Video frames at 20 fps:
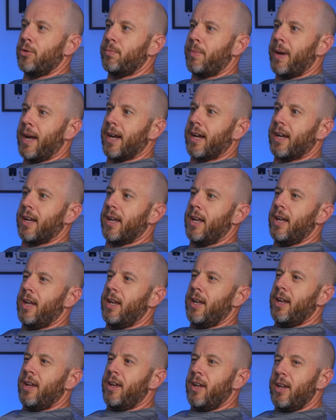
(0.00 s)
back
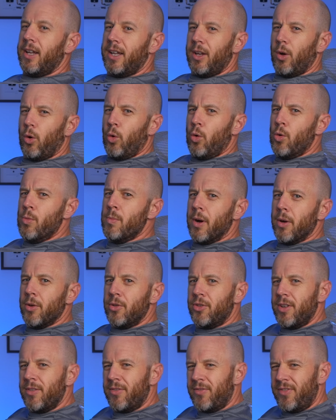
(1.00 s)

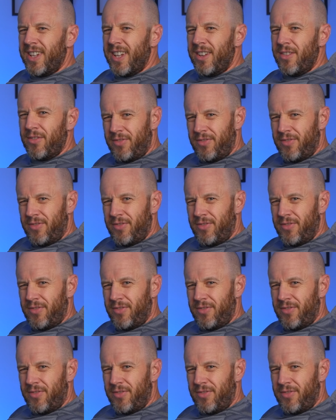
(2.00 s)
almost, it, it